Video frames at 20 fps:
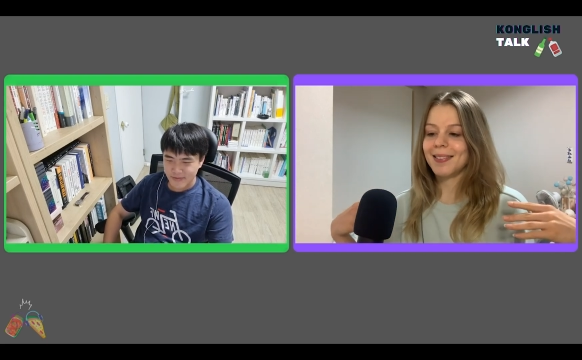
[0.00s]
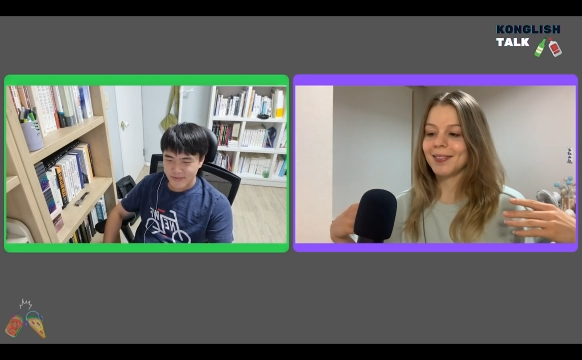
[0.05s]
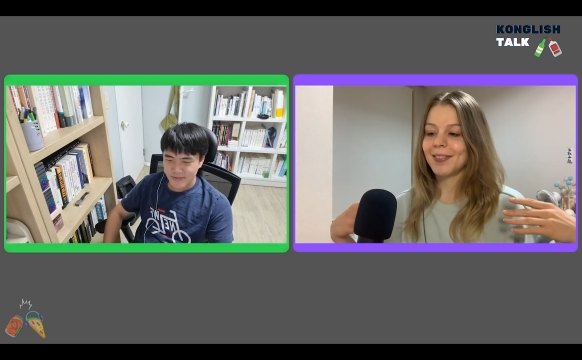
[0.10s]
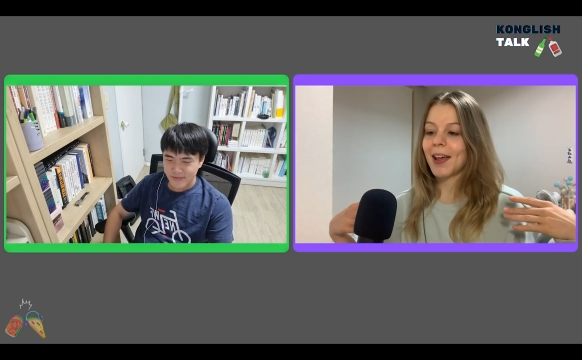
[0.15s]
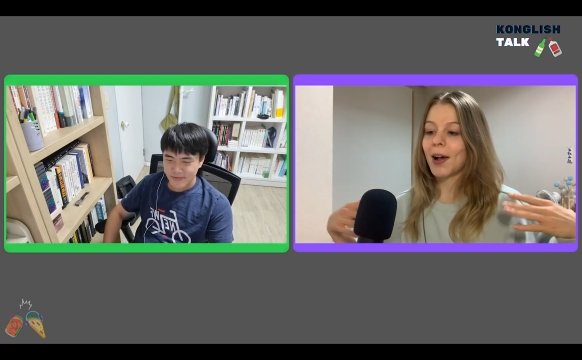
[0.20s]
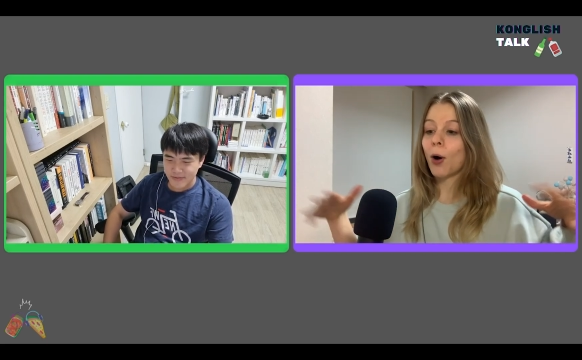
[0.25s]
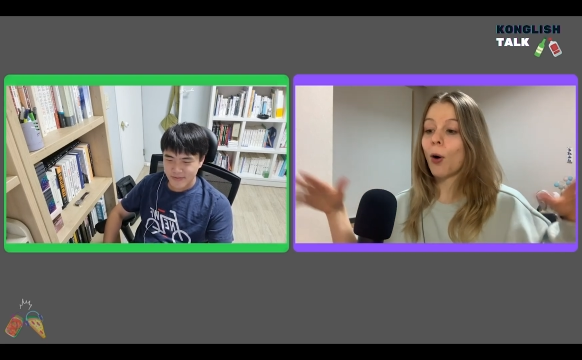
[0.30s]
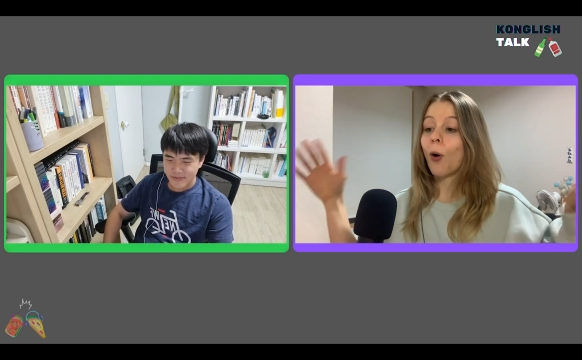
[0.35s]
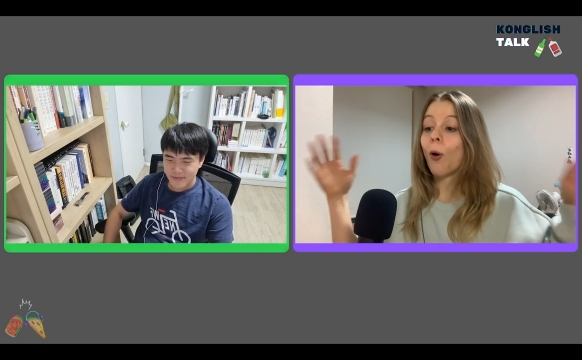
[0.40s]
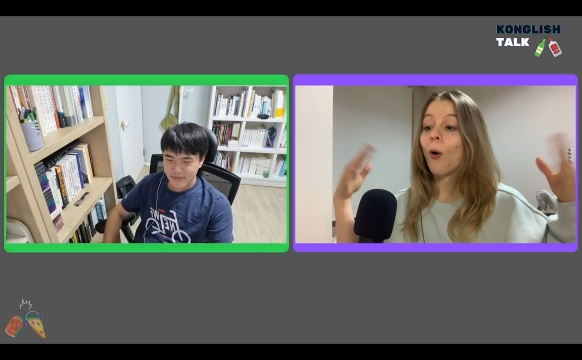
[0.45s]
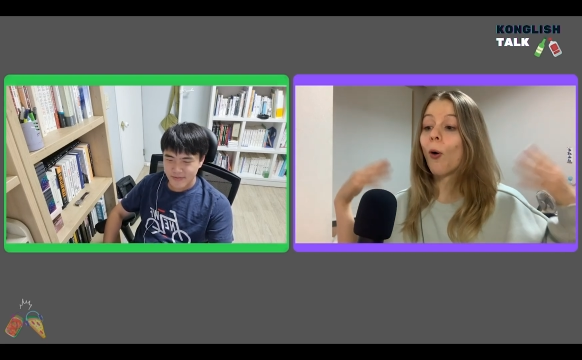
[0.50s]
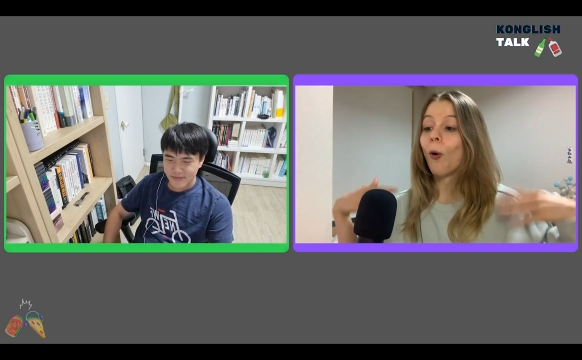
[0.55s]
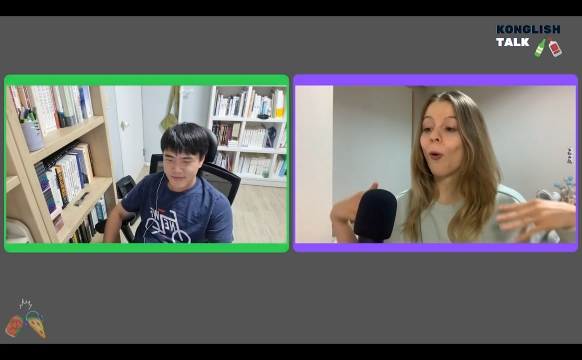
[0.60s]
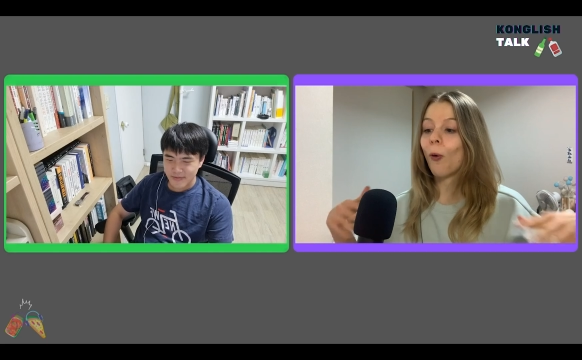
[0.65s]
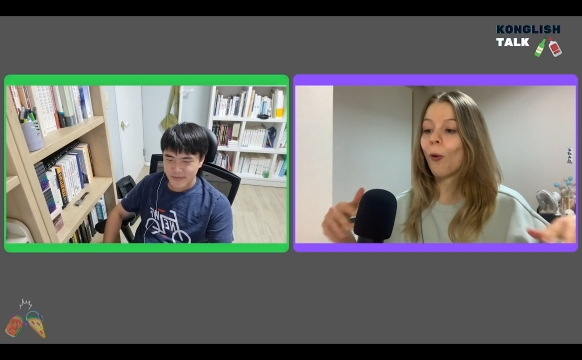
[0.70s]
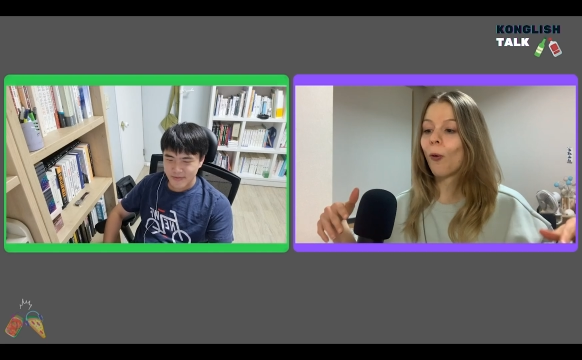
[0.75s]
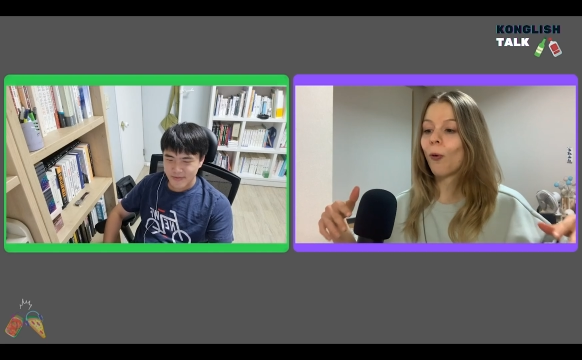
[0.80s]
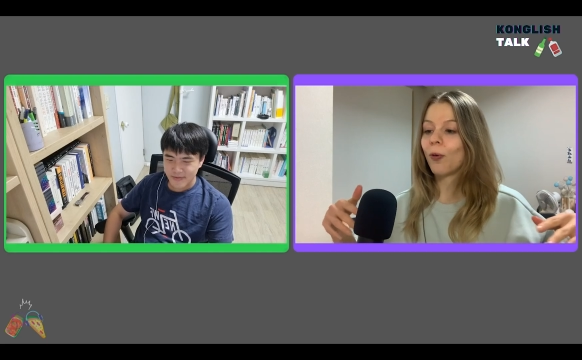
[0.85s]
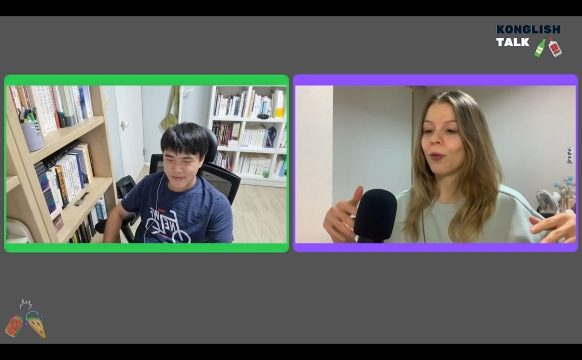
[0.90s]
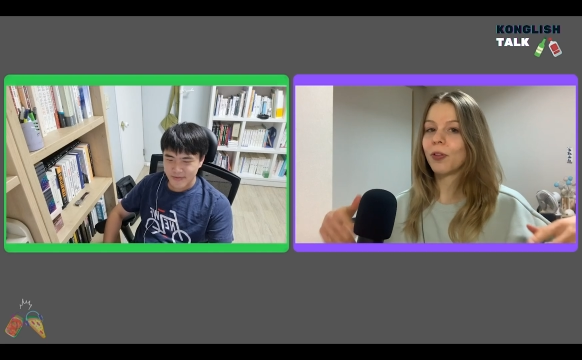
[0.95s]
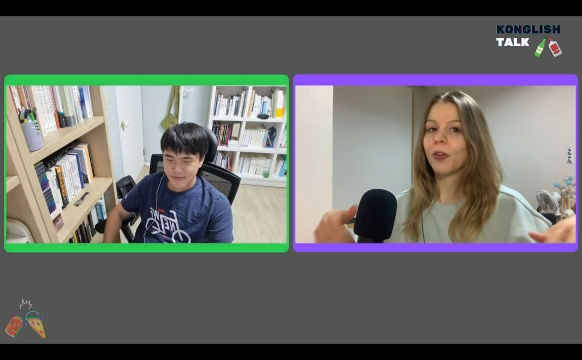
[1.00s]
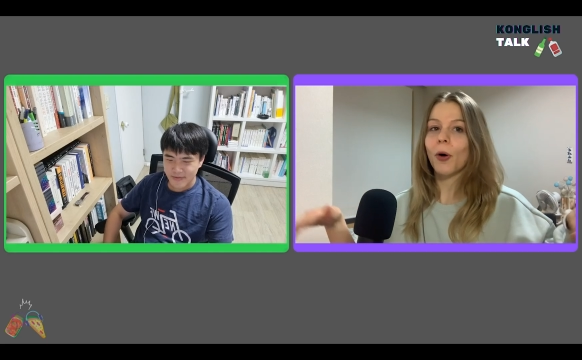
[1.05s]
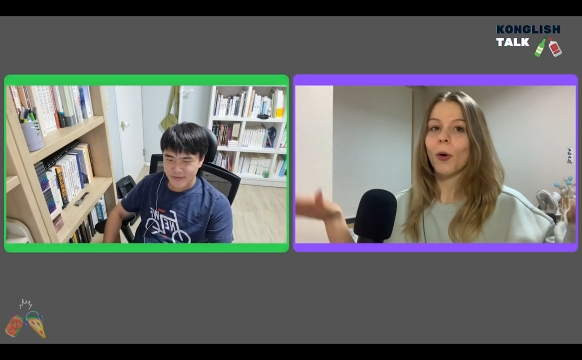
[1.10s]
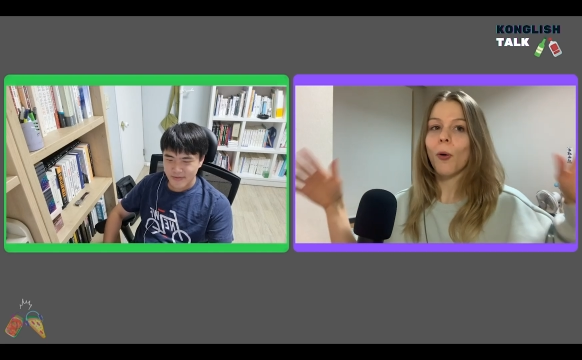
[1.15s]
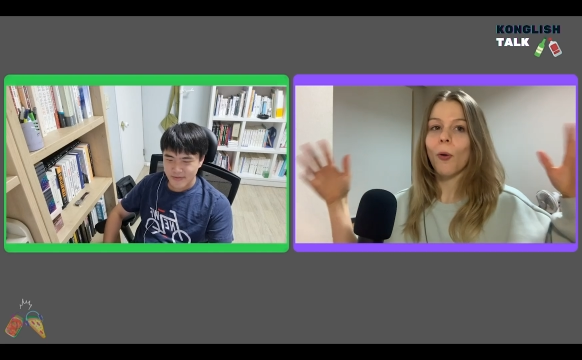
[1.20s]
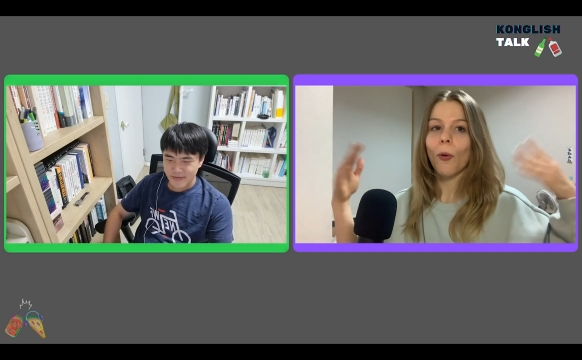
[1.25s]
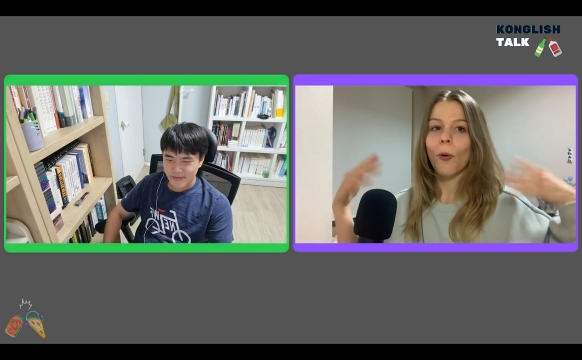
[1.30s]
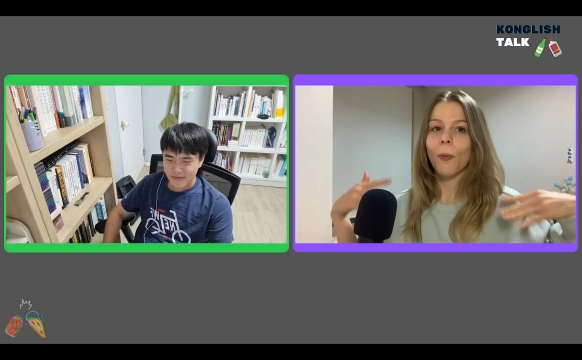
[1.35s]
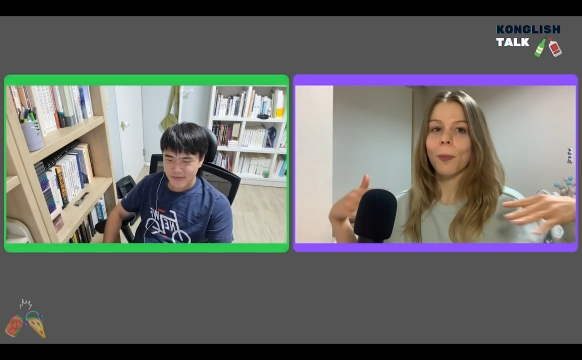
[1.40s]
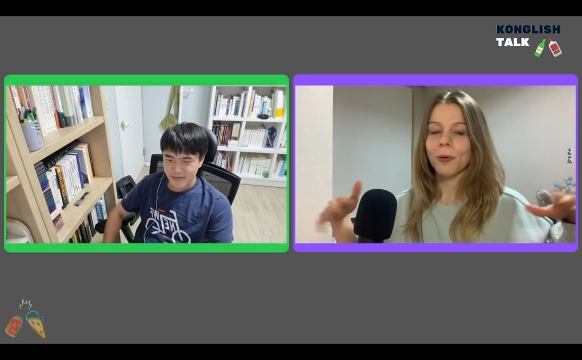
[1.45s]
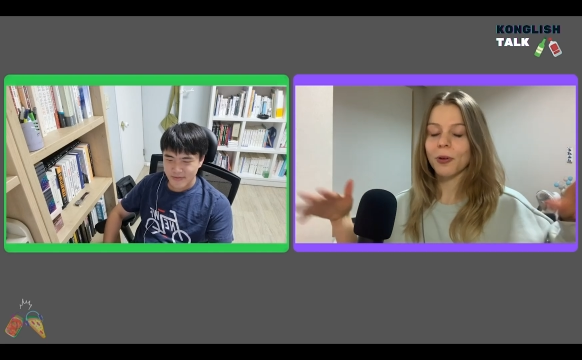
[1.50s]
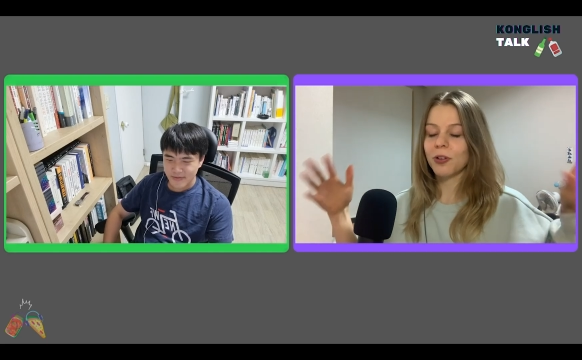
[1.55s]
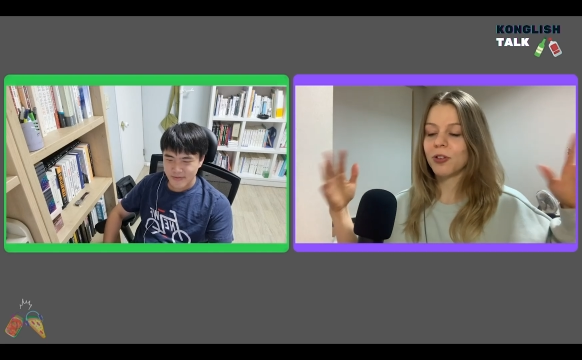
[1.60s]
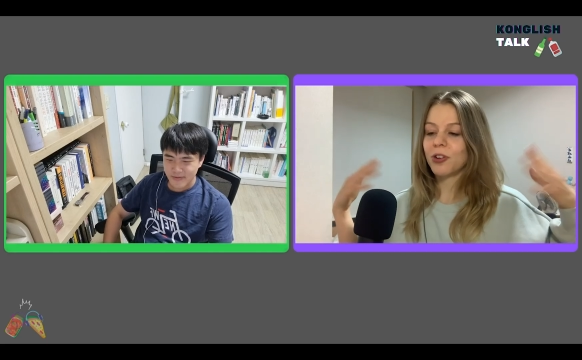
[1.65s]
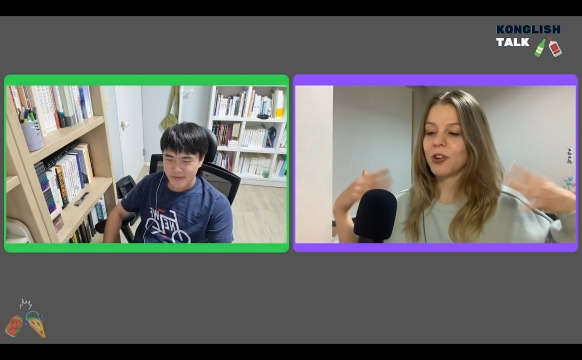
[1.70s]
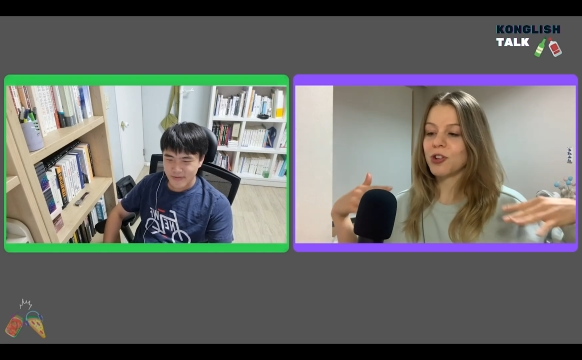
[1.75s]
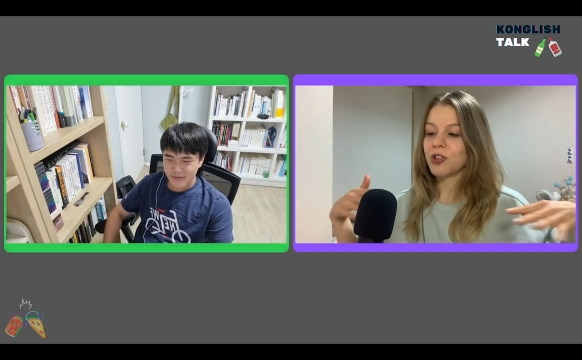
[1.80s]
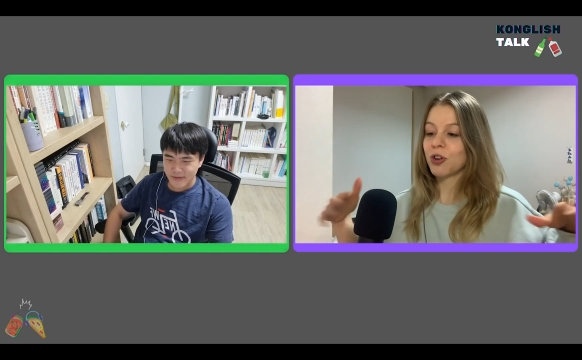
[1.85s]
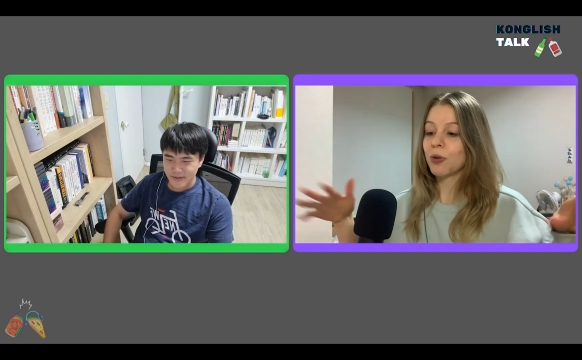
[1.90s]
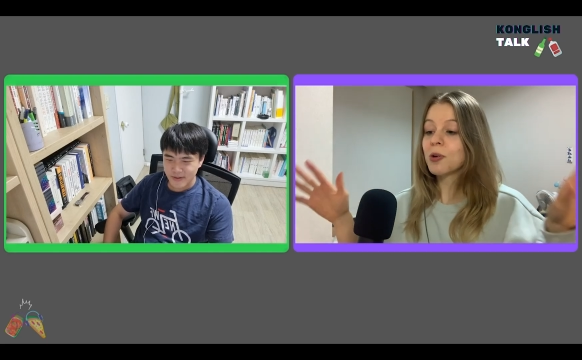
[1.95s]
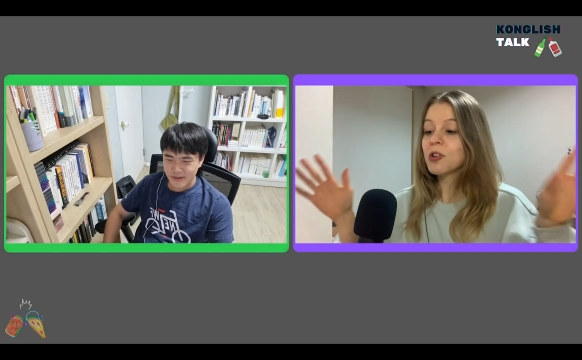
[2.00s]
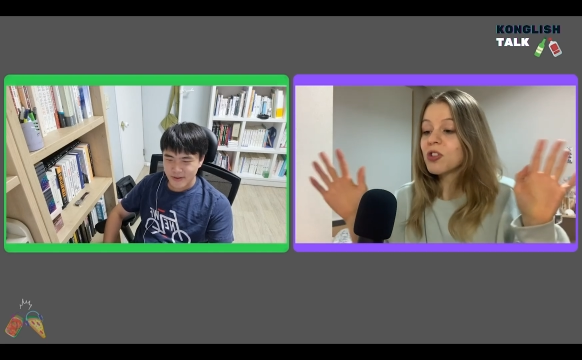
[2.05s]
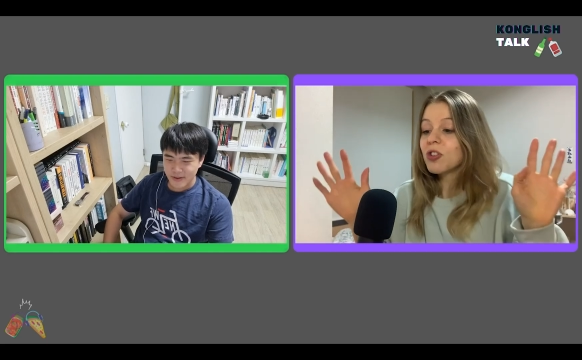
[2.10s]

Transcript: like, the whole procedure, which